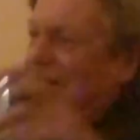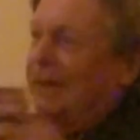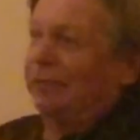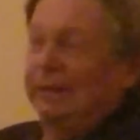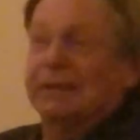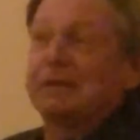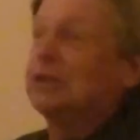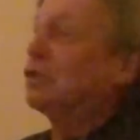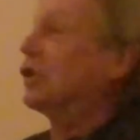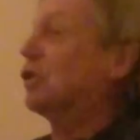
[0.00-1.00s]
and everything.
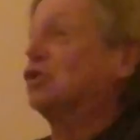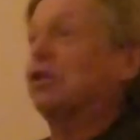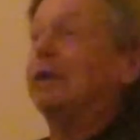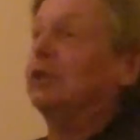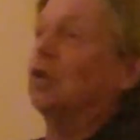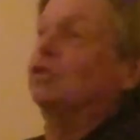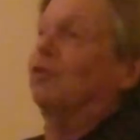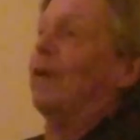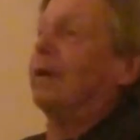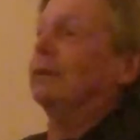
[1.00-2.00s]
She goes, shut those
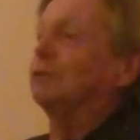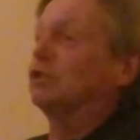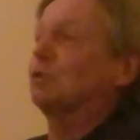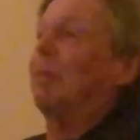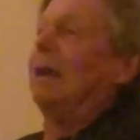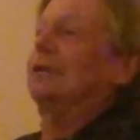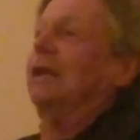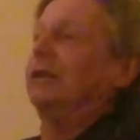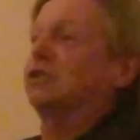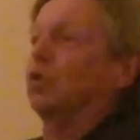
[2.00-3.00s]
fucking
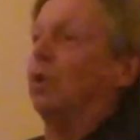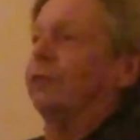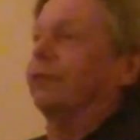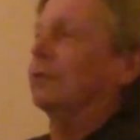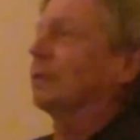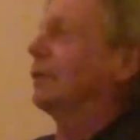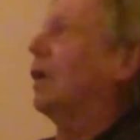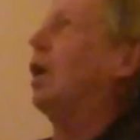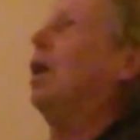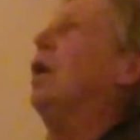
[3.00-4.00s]
spotlights gorgeous.
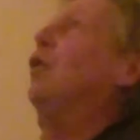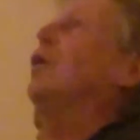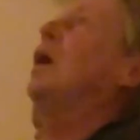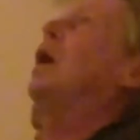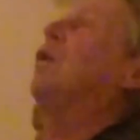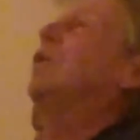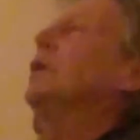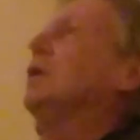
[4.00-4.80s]
off. Oh, no.